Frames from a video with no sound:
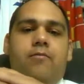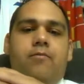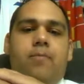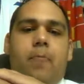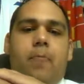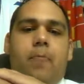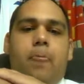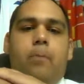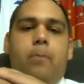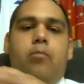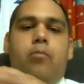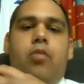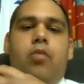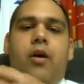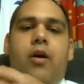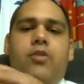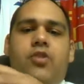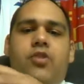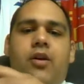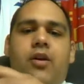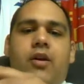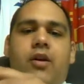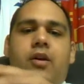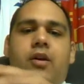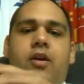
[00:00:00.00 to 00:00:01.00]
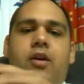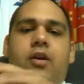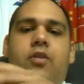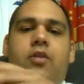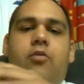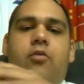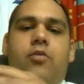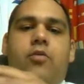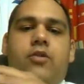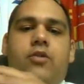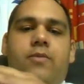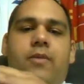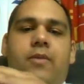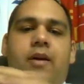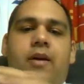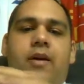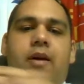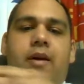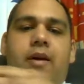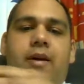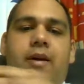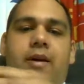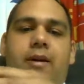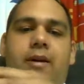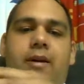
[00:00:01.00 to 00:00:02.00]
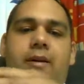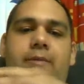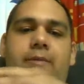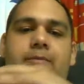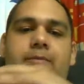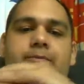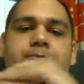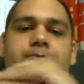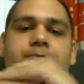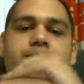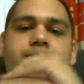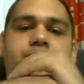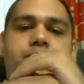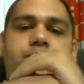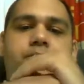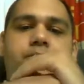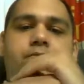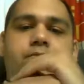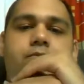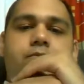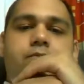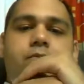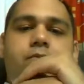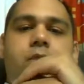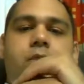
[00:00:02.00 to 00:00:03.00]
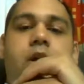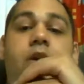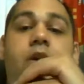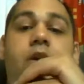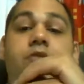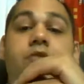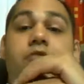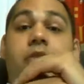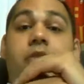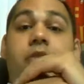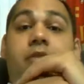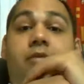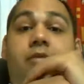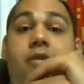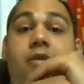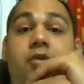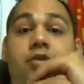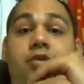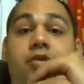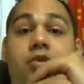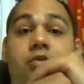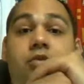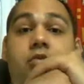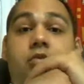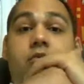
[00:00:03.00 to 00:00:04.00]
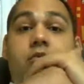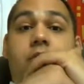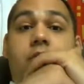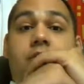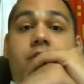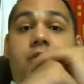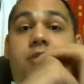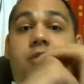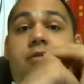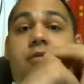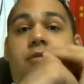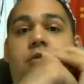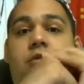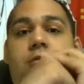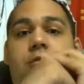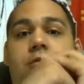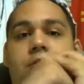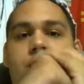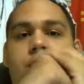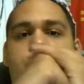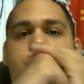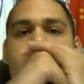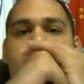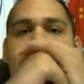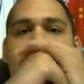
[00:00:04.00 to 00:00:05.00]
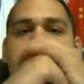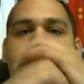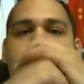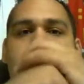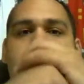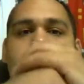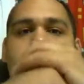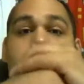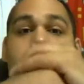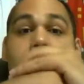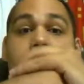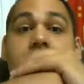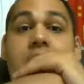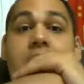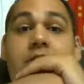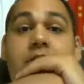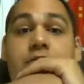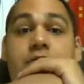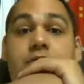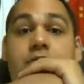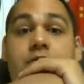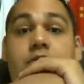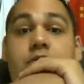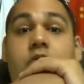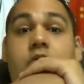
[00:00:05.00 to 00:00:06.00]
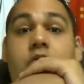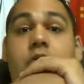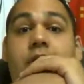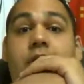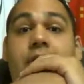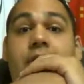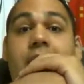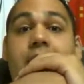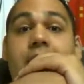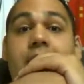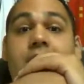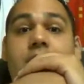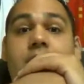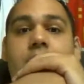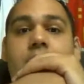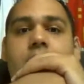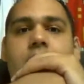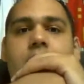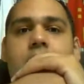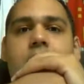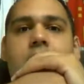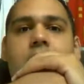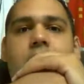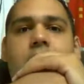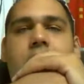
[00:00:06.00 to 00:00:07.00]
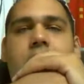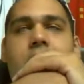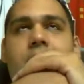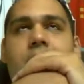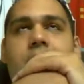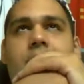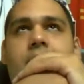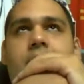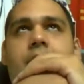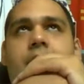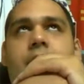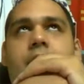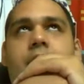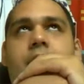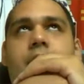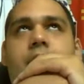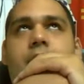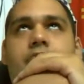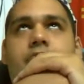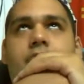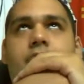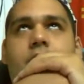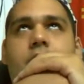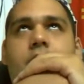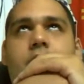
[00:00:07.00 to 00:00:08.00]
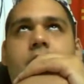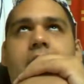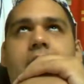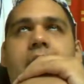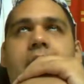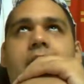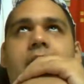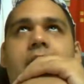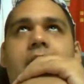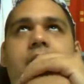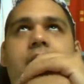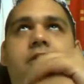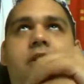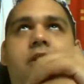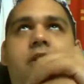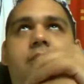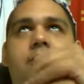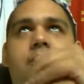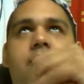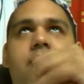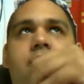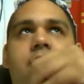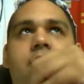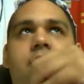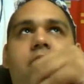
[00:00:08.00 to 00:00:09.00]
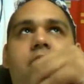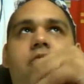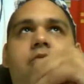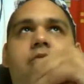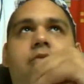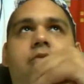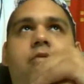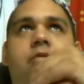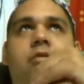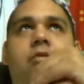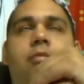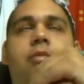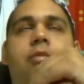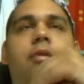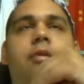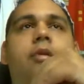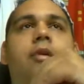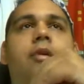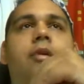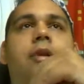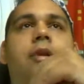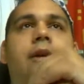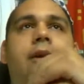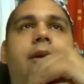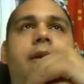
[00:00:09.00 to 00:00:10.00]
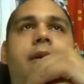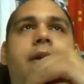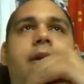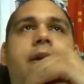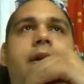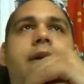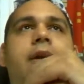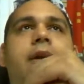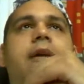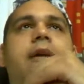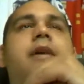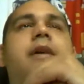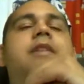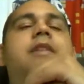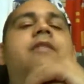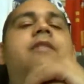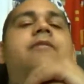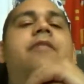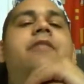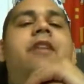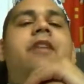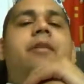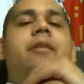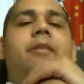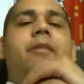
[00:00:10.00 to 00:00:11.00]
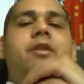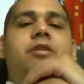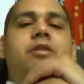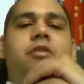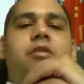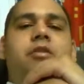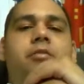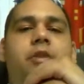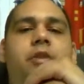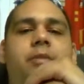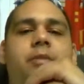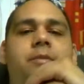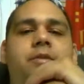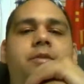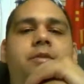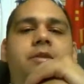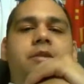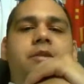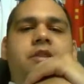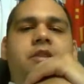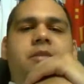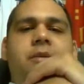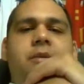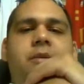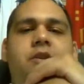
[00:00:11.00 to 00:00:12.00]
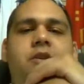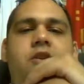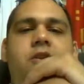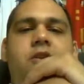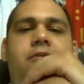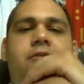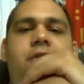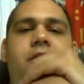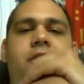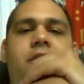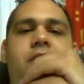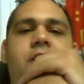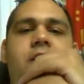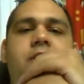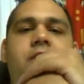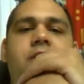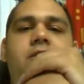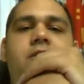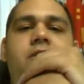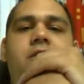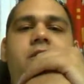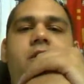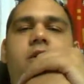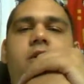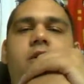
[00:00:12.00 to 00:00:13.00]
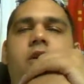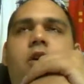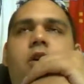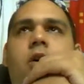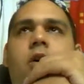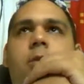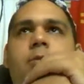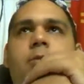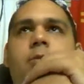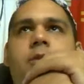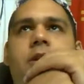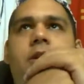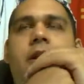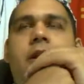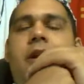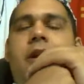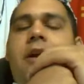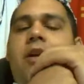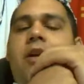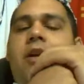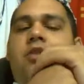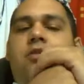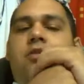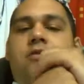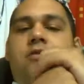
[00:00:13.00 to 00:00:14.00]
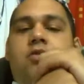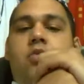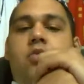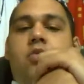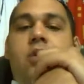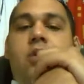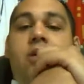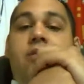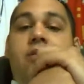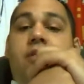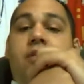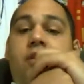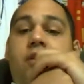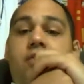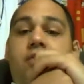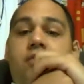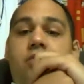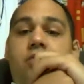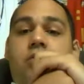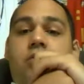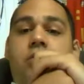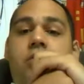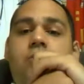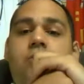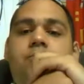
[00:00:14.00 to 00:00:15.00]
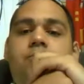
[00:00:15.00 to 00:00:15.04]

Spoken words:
project was behind Andre Virtue, who was the former JFF grassroots coordinator, a very good leader in terms of youth football and developmental purposes, especially for kids up to the age of 12 years old,